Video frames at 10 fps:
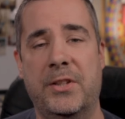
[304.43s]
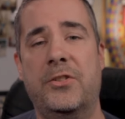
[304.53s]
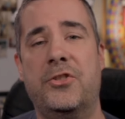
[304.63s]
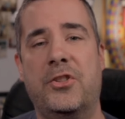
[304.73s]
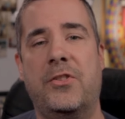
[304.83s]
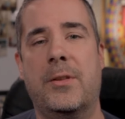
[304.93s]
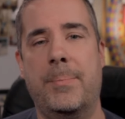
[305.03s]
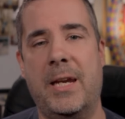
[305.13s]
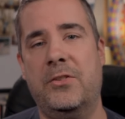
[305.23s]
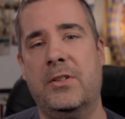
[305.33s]
this is just the
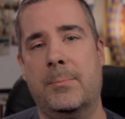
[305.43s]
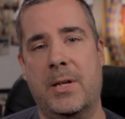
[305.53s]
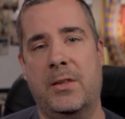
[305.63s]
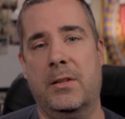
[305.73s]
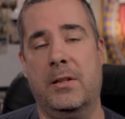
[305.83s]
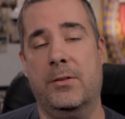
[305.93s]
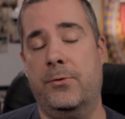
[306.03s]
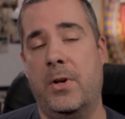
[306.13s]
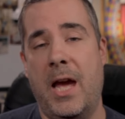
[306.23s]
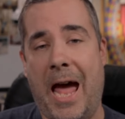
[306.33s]
basic method
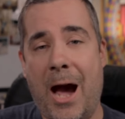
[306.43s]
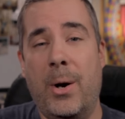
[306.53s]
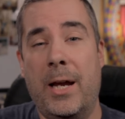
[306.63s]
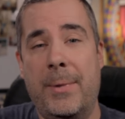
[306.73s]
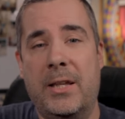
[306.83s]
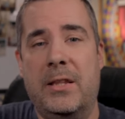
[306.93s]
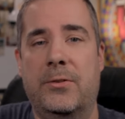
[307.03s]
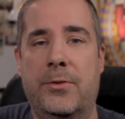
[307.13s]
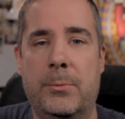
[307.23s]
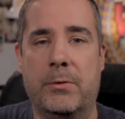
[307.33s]
of how I make
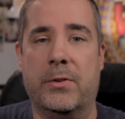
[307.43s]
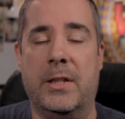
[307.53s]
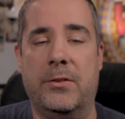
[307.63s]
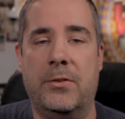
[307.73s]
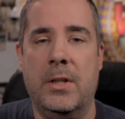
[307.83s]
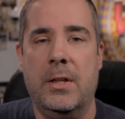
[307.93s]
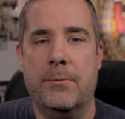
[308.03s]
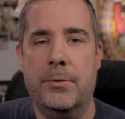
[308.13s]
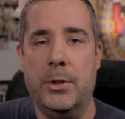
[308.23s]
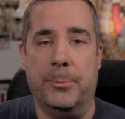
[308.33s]
these film overlays
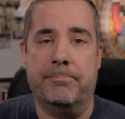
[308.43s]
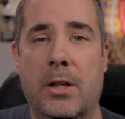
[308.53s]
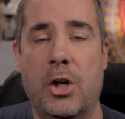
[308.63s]
for you.